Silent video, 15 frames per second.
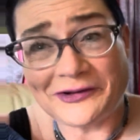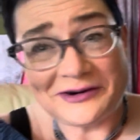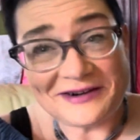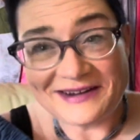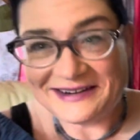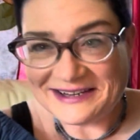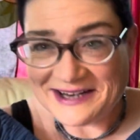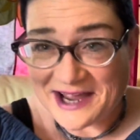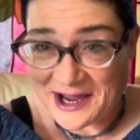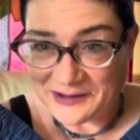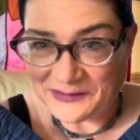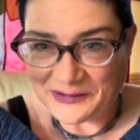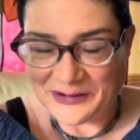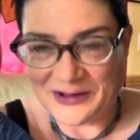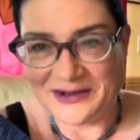
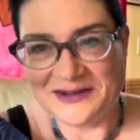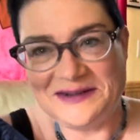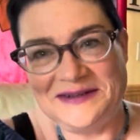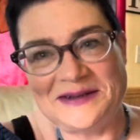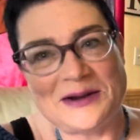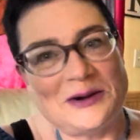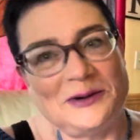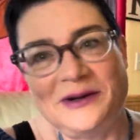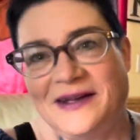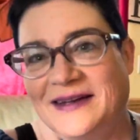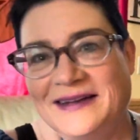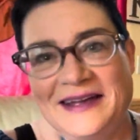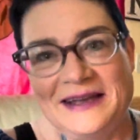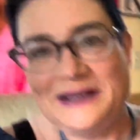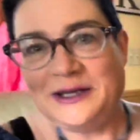$1.99 for this,
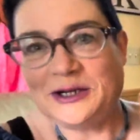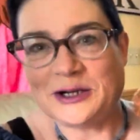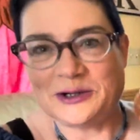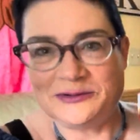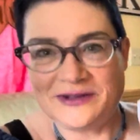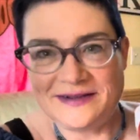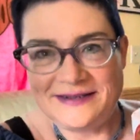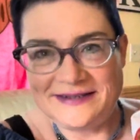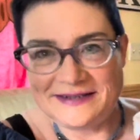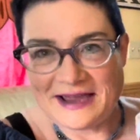so, you know,